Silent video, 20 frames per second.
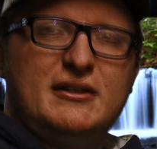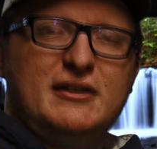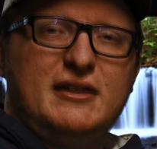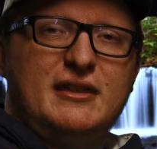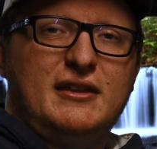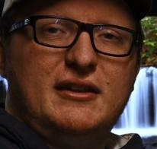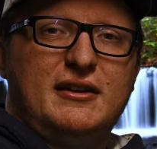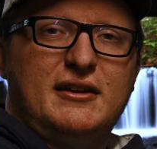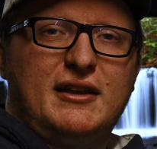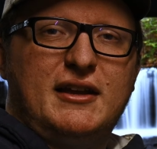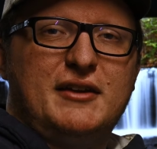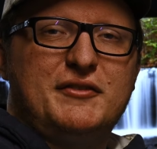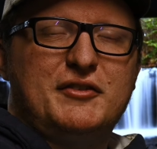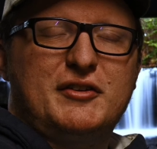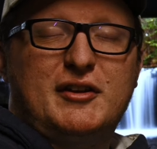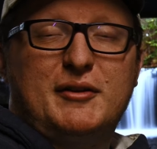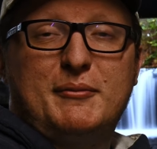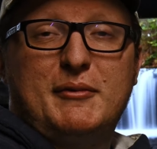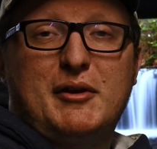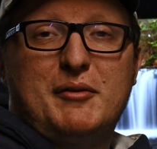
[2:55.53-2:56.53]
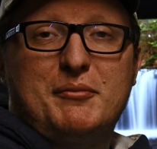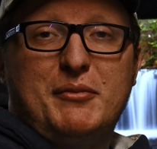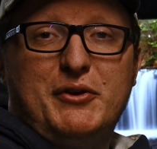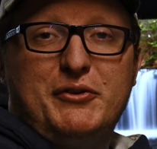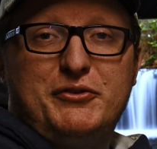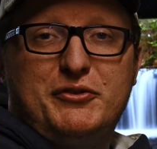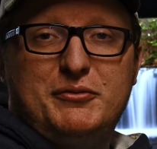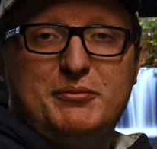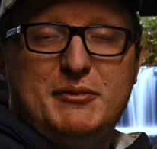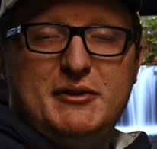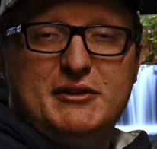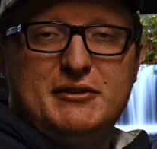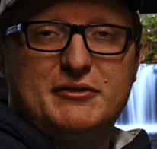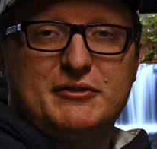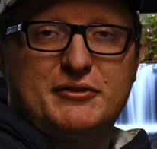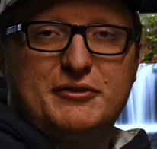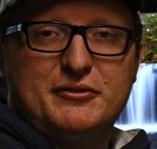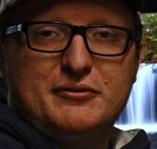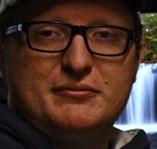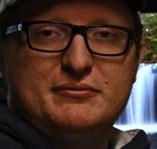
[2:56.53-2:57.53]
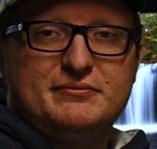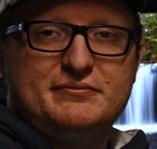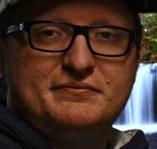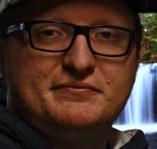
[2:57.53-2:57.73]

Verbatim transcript: and have it come out both speakers